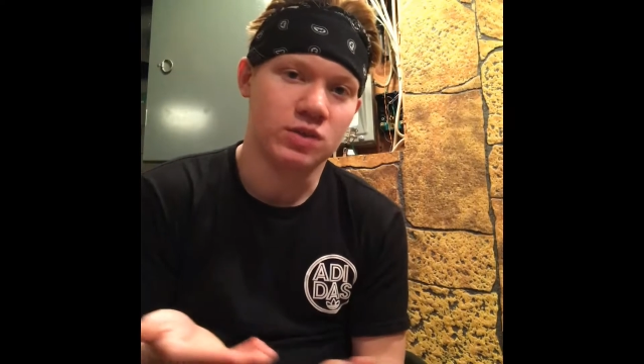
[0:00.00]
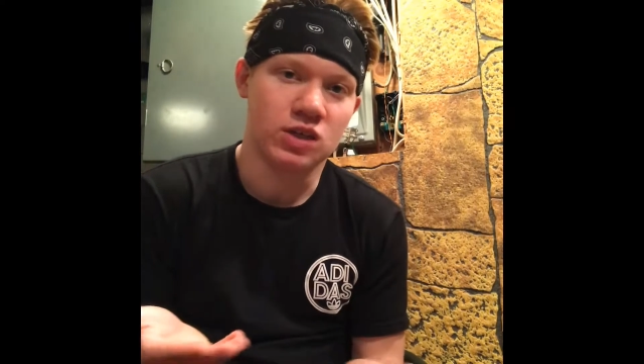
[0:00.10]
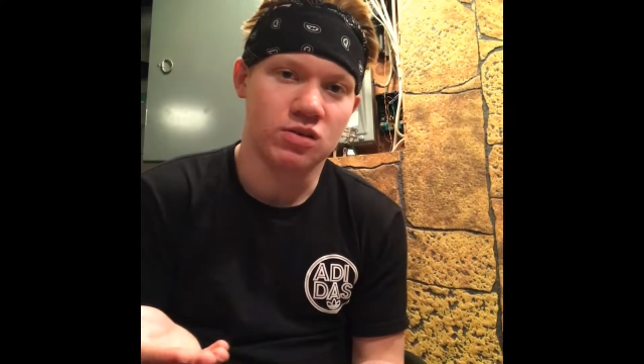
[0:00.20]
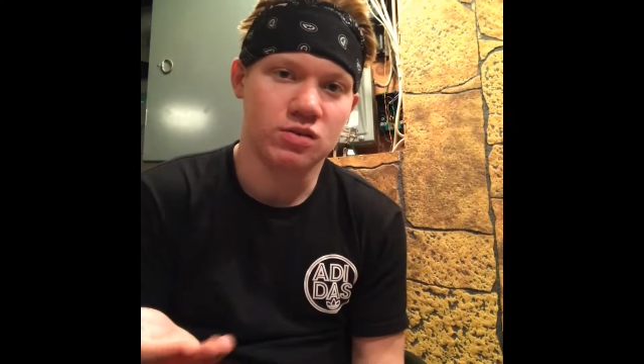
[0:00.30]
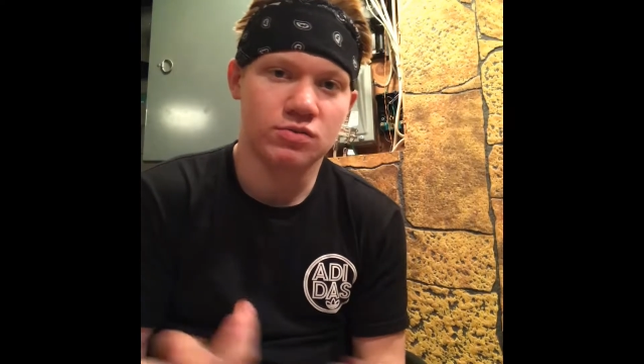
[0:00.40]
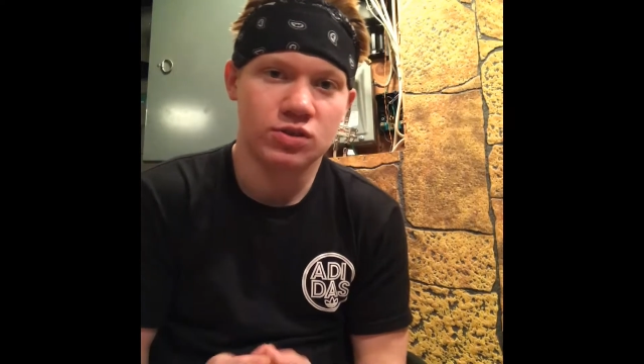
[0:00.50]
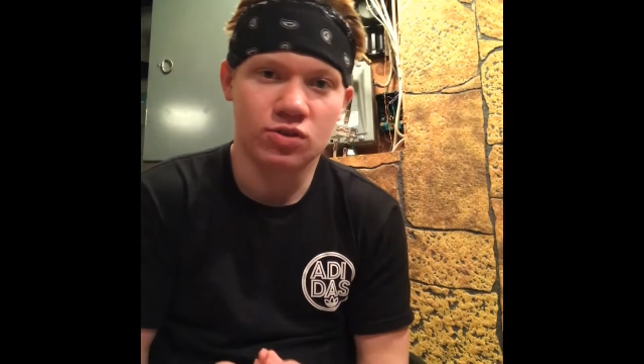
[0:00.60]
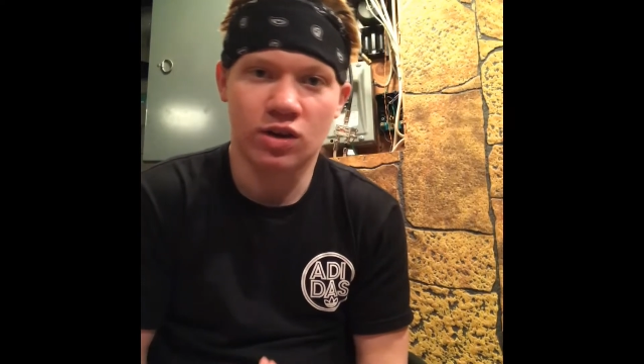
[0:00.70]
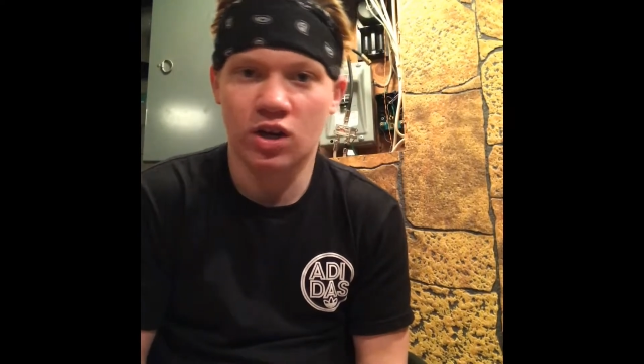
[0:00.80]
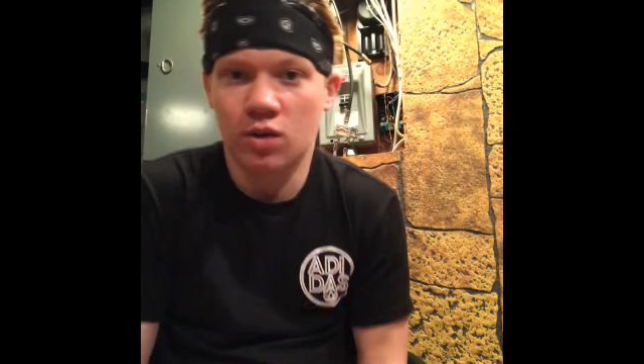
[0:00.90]
You know, it's a
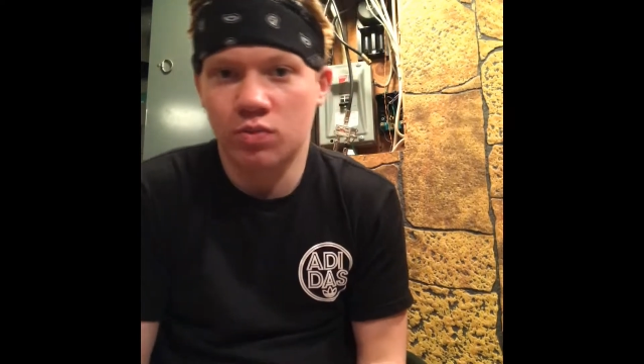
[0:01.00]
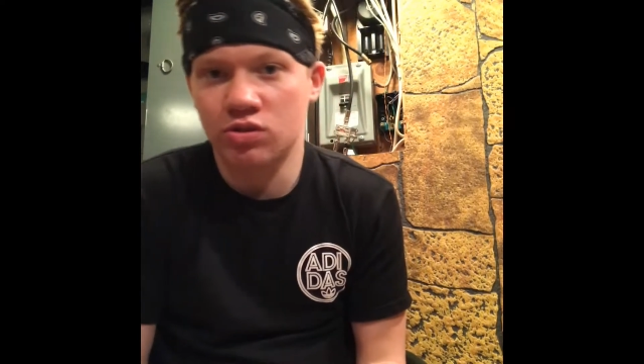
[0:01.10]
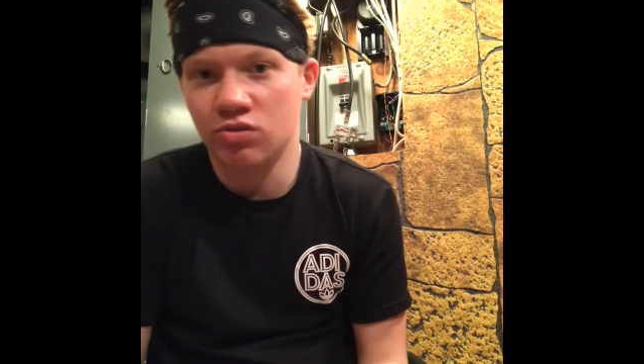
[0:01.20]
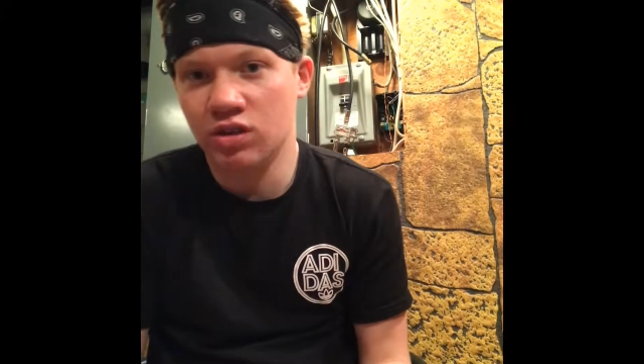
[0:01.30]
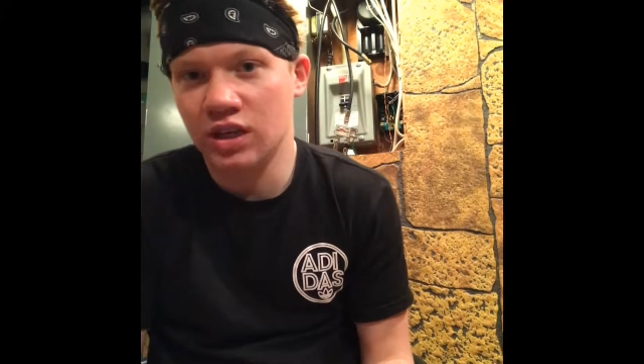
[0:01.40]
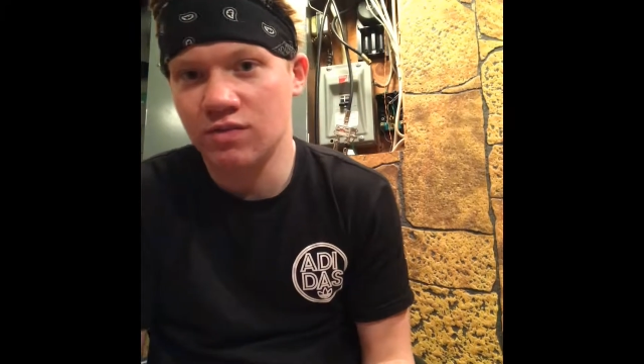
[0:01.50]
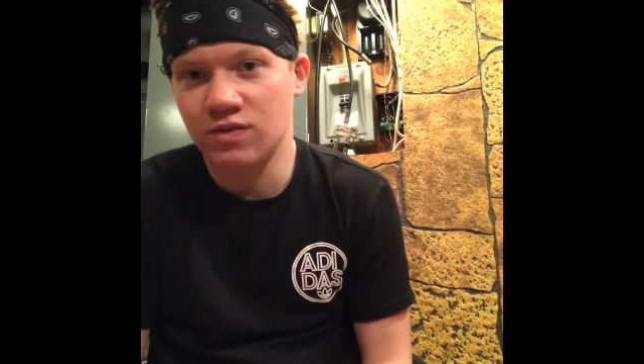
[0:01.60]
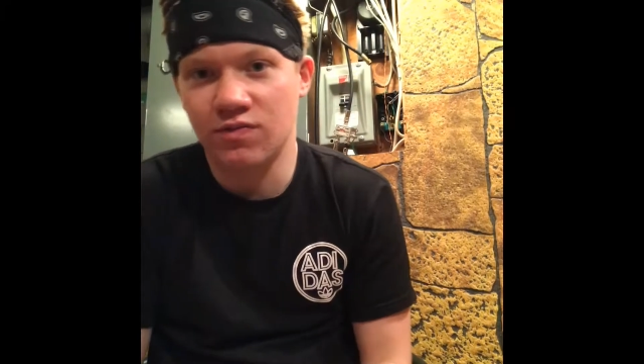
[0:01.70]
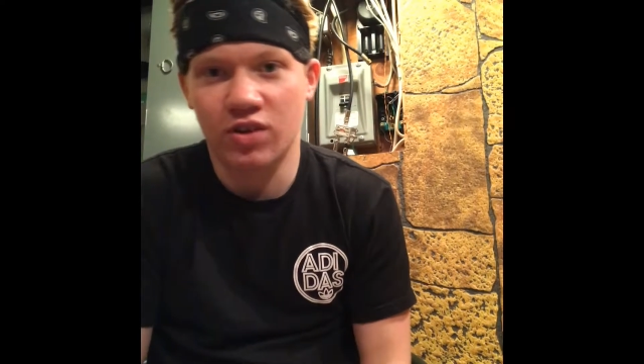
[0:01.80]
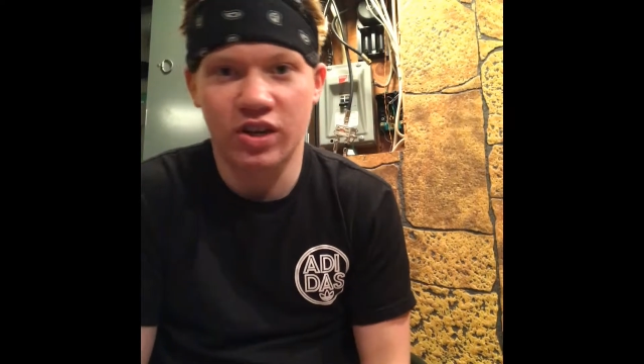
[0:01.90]
great opportunity. It
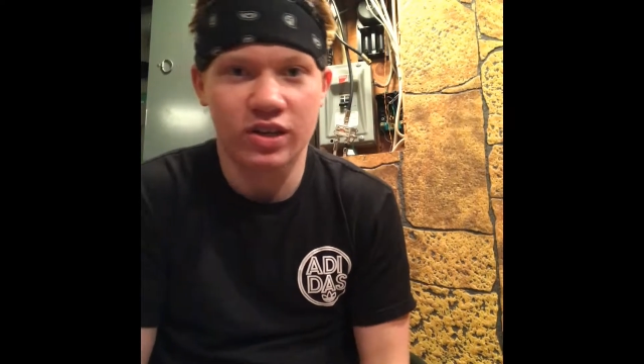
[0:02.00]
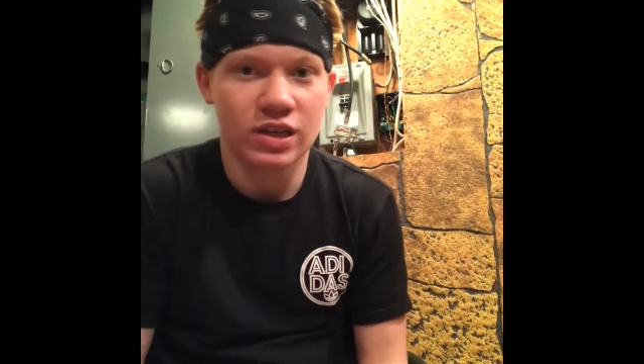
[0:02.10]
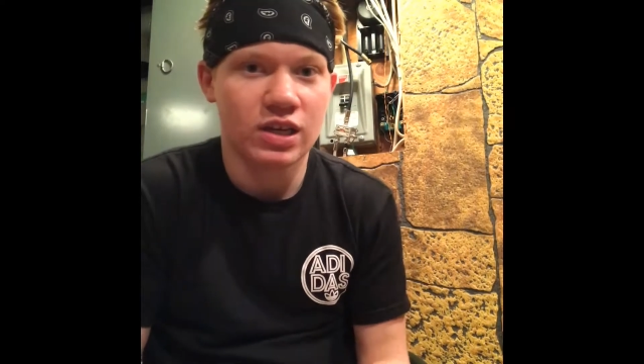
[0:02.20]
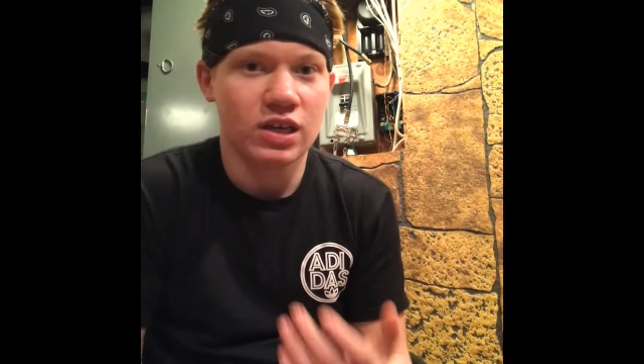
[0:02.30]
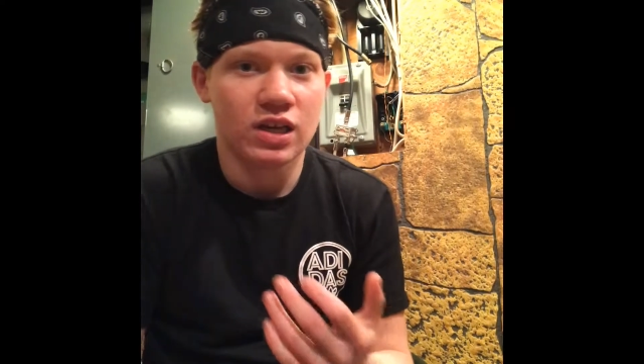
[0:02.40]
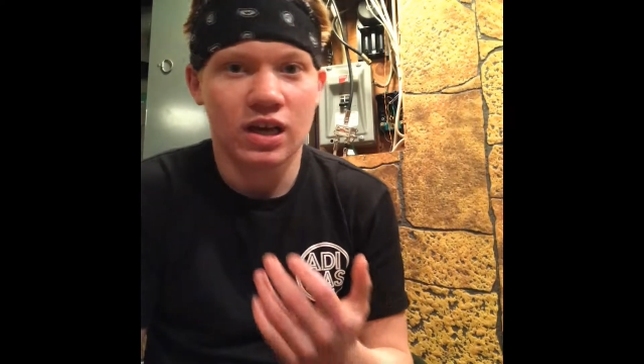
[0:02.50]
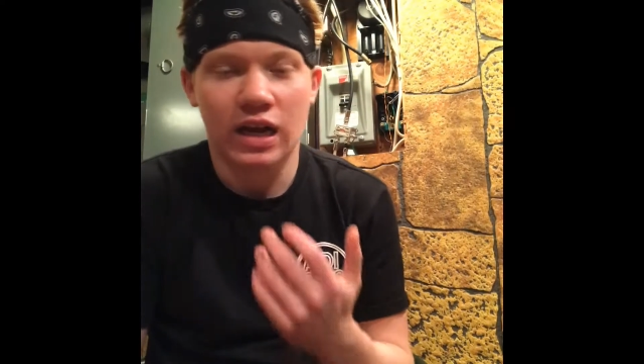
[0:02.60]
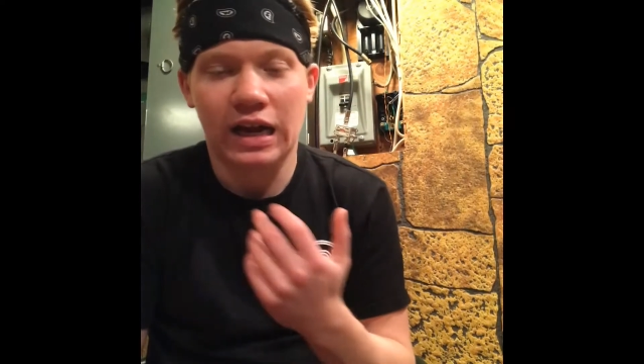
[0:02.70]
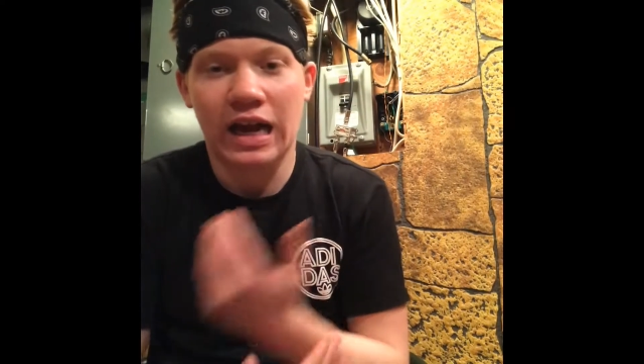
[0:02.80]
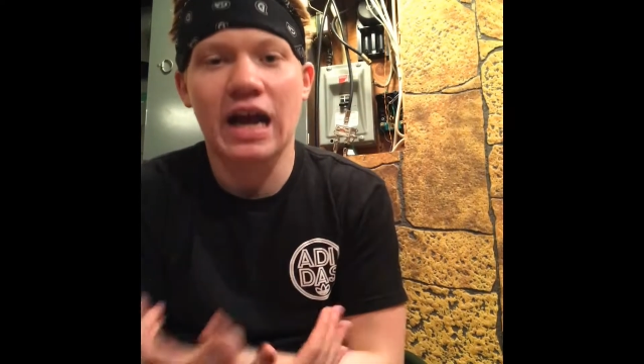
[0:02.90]
was fun.
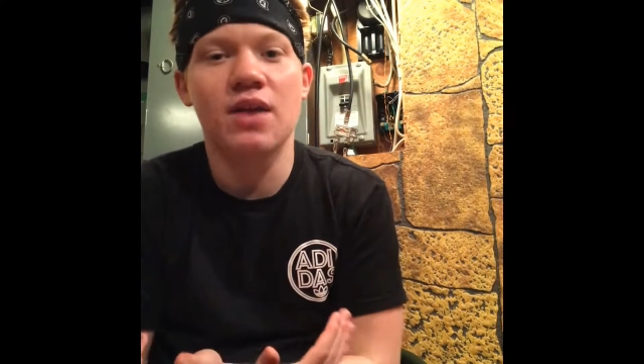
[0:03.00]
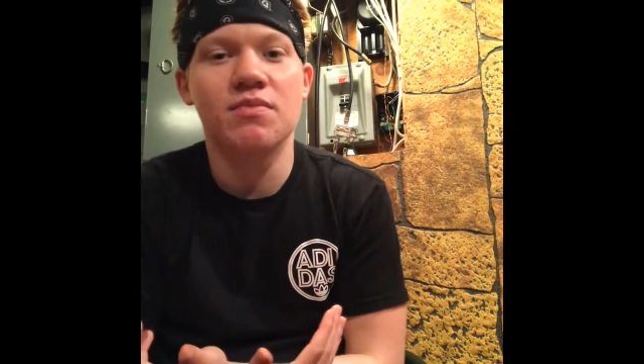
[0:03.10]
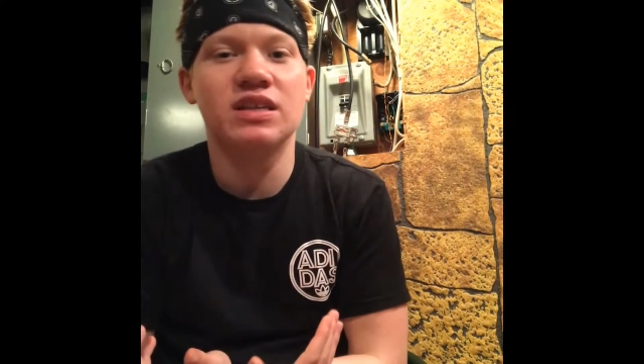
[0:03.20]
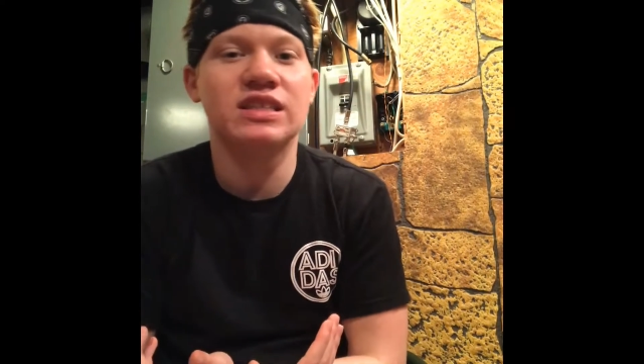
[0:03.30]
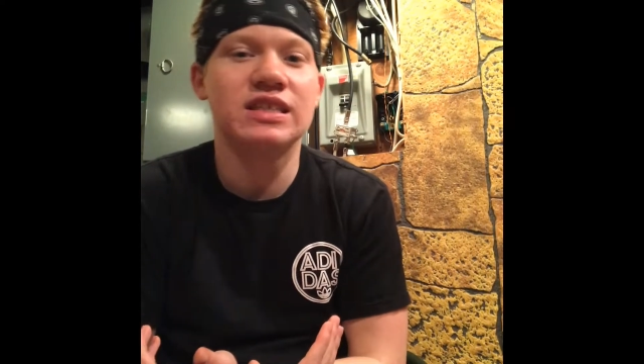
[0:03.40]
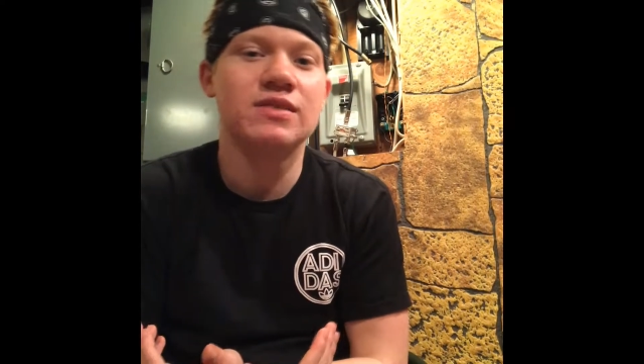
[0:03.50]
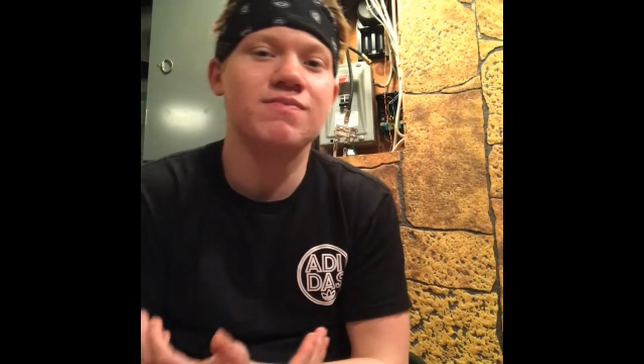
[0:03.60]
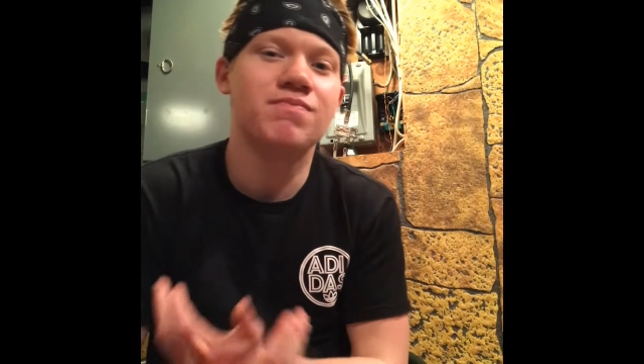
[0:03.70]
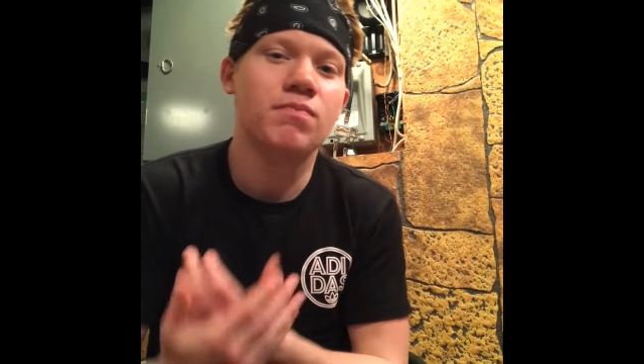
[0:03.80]
I kind of miss it.